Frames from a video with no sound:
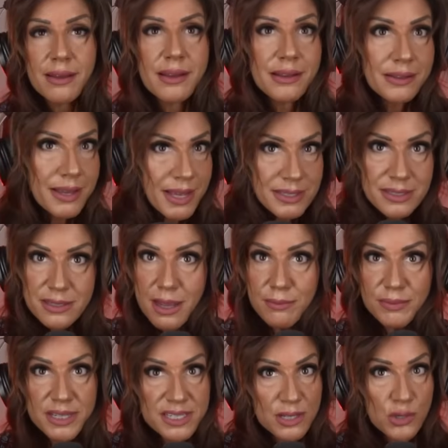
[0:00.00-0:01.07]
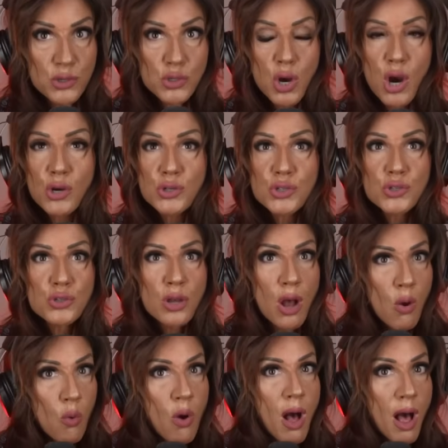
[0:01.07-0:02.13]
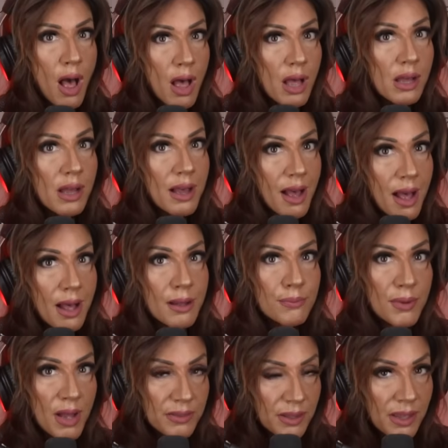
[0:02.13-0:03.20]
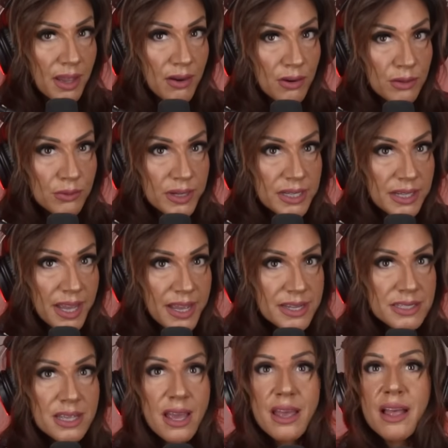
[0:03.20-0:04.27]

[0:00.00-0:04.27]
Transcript: Yet some listeners are so hung up on the Karen Reed case,